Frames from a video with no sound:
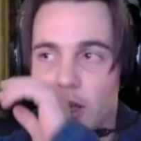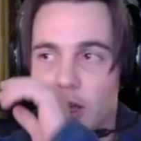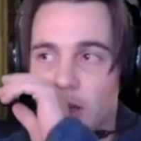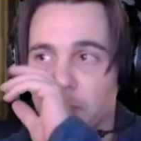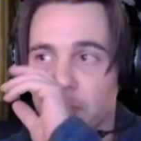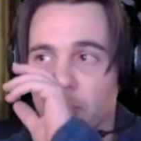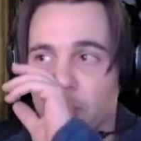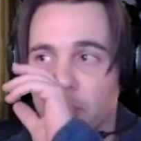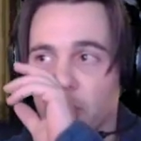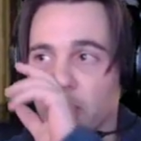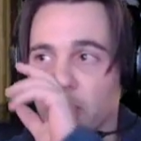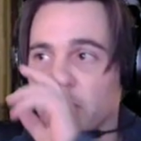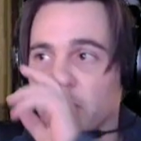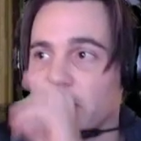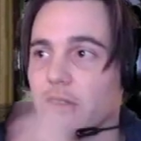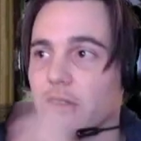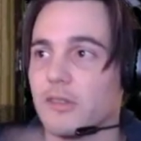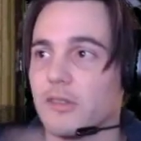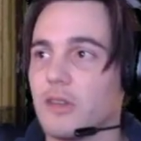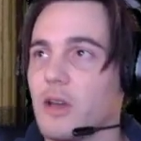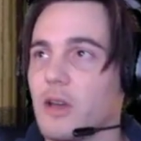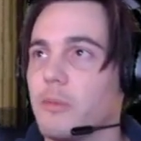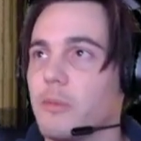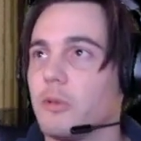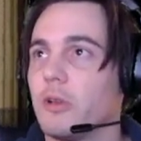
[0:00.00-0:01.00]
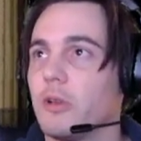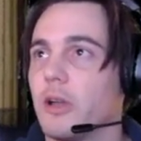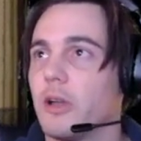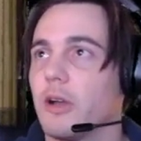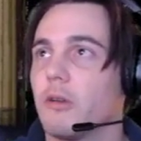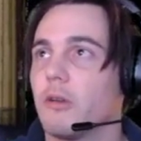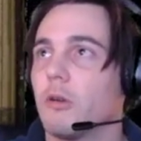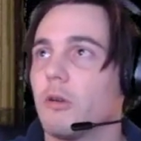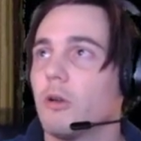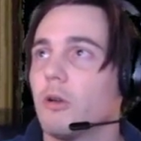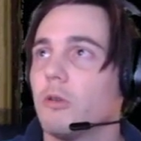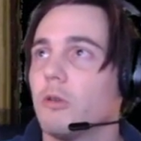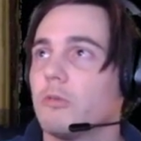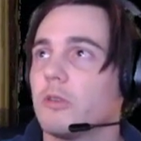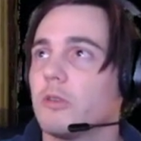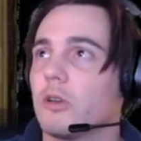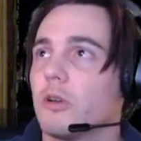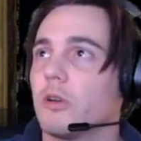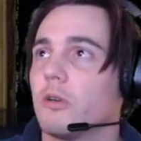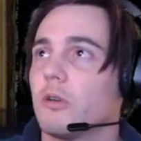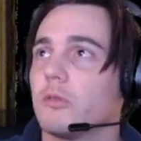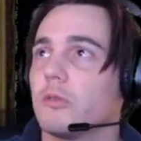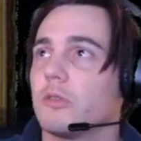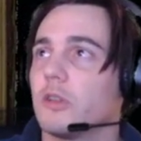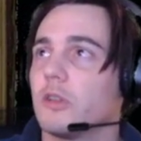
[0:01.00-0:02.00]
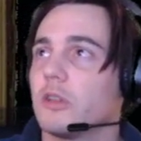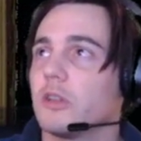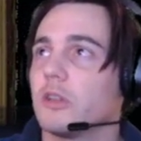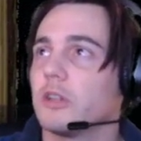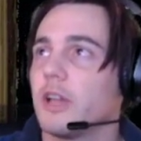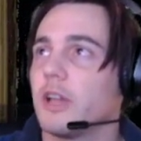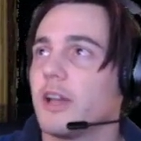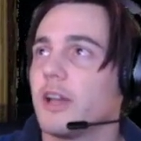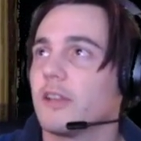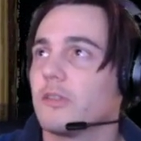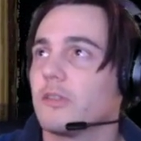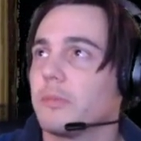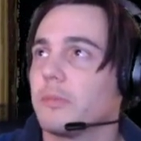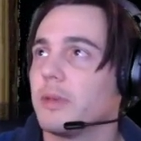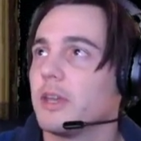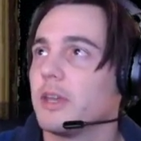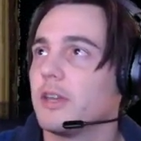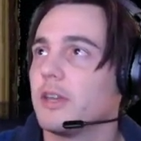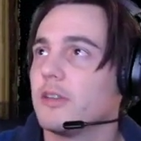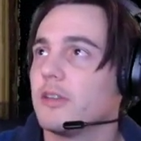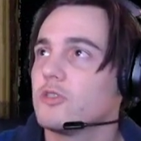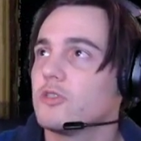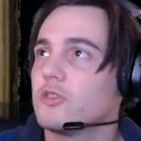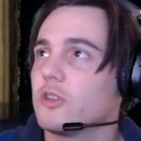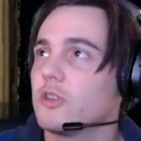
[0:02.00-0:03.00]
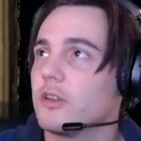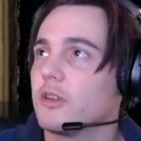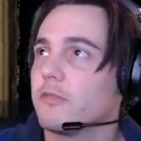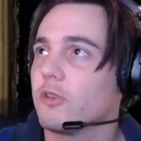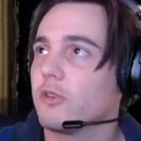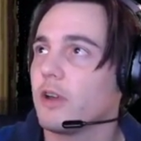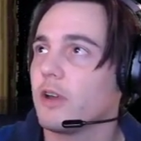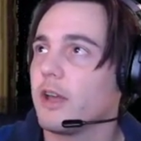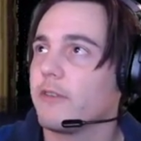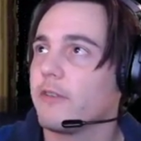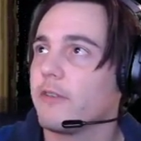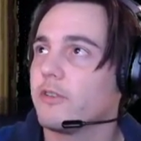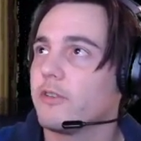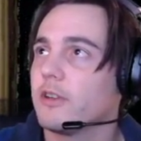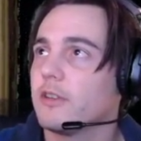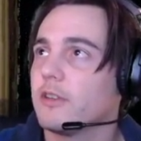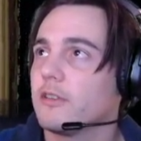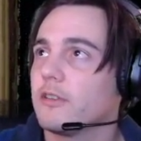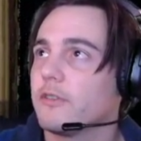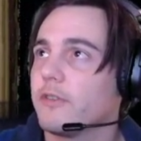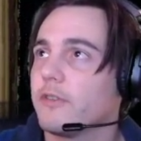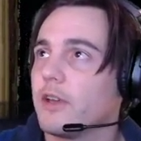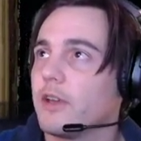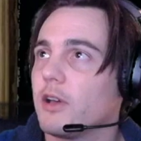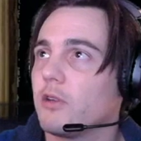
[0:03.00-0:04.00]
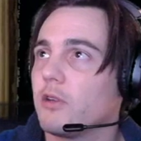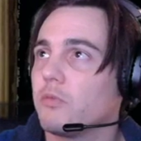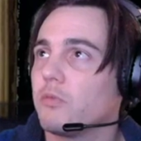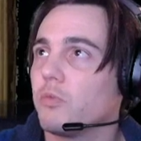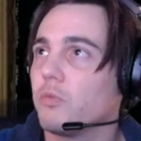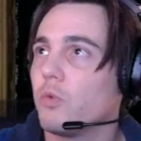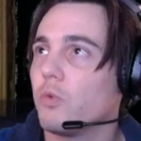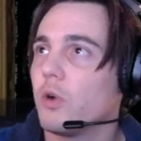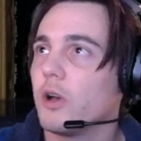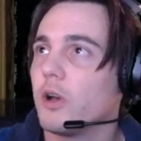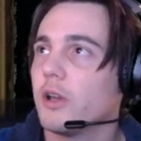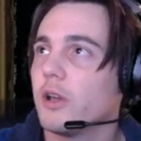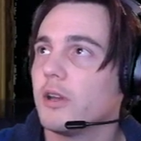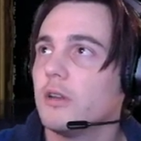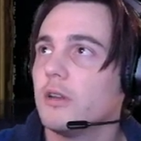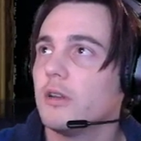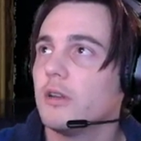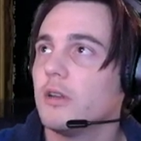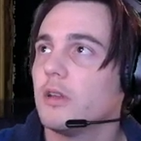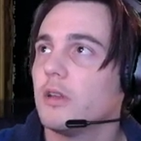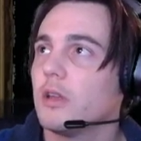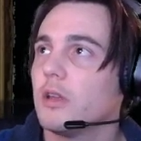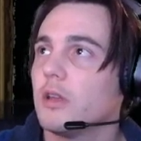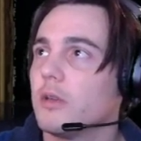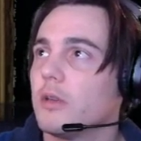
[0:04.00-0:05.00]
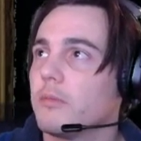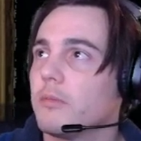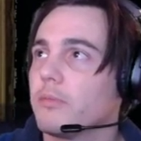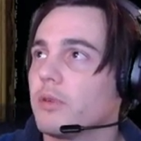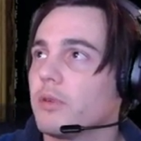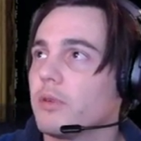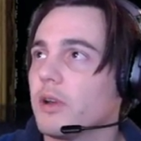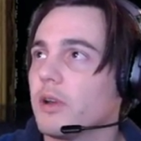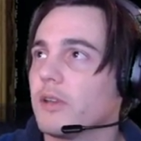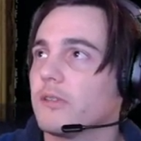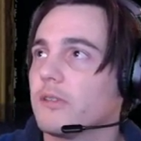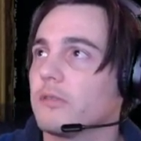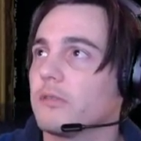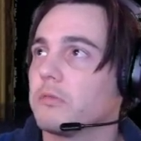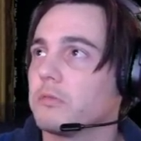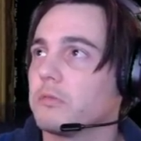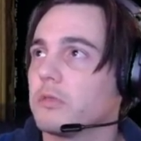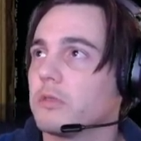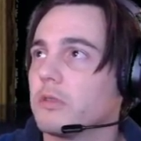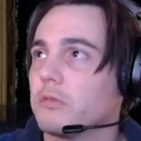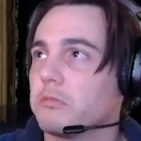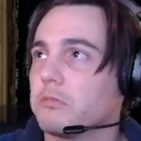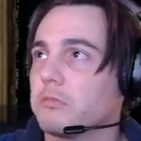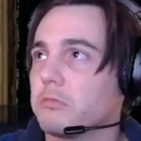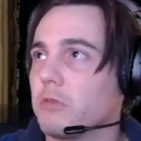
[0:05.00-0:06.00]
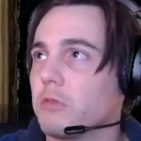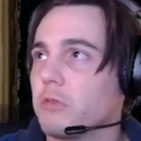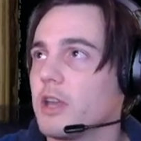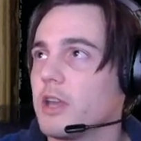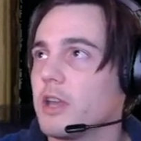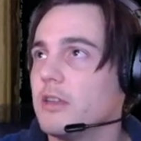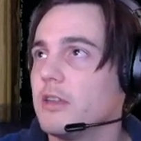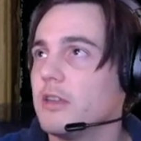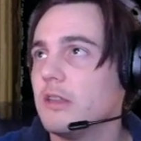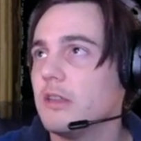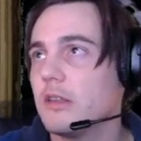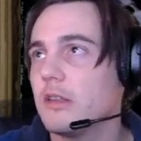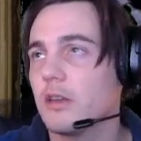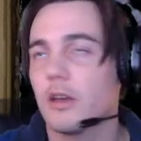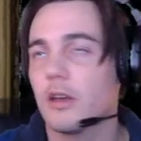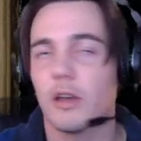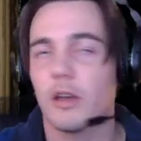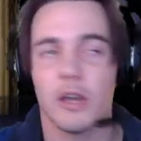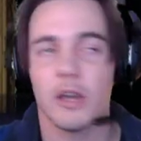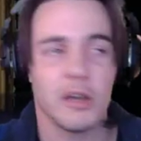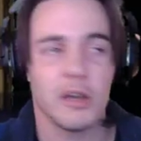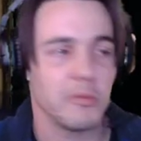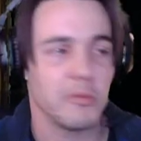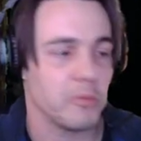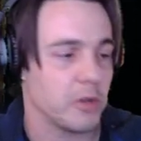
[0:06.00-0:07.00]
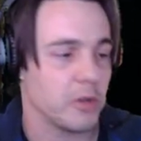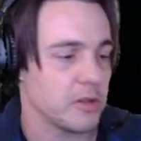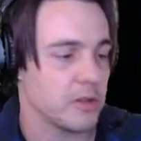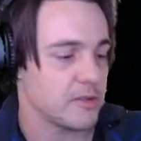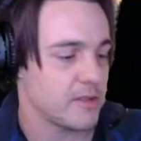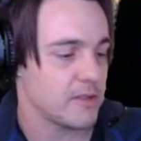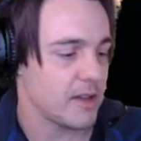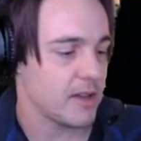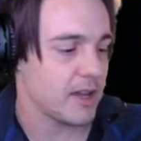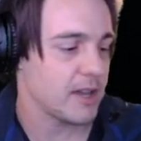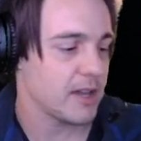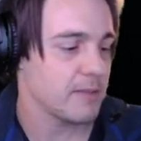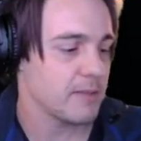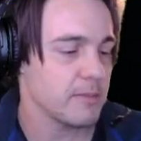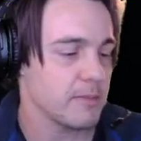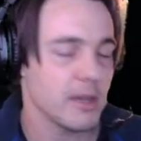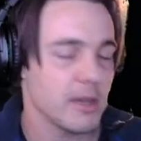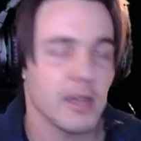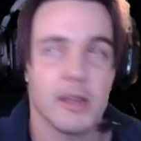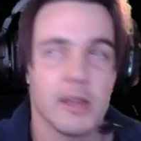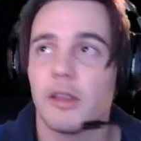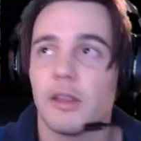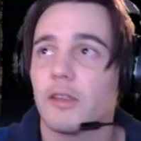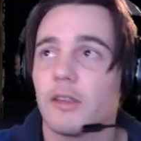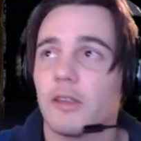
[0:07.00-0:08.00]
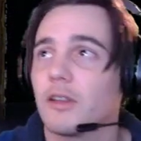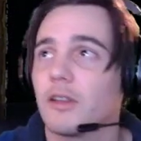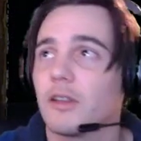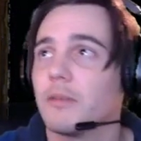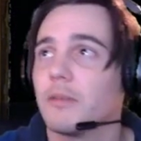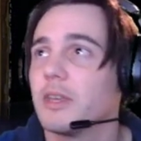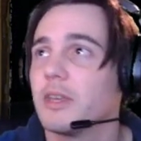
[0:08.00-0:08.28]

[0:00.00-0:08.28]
Press the double arrow to go to the last page. And for evidence found 1, press right one time, and it's going to be